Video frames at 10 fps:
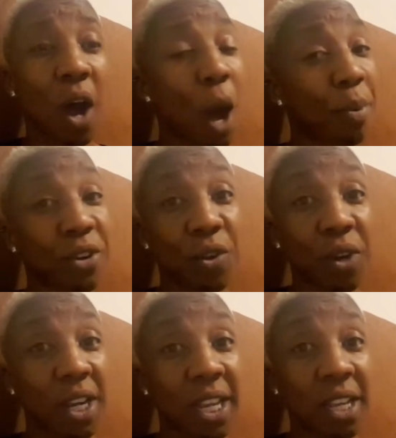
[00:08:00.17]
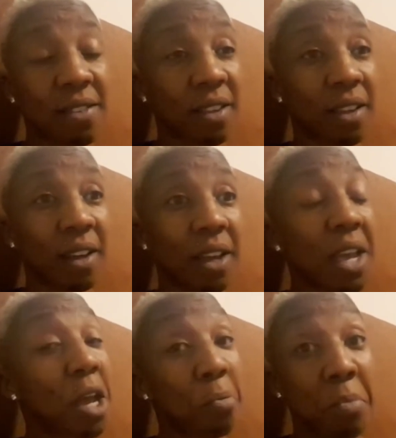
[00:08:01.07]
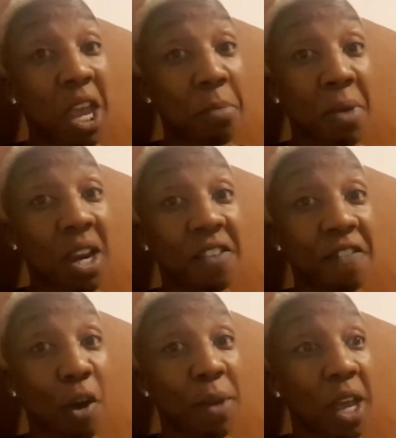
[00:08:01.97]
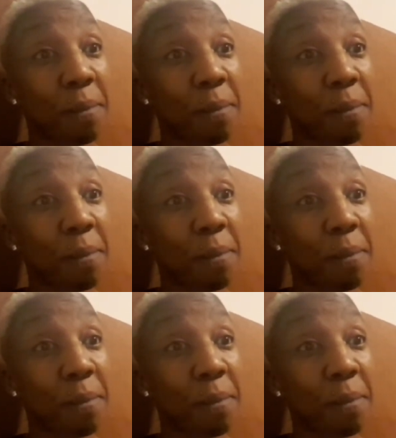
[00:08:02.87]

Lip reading: opportunity to make money from it,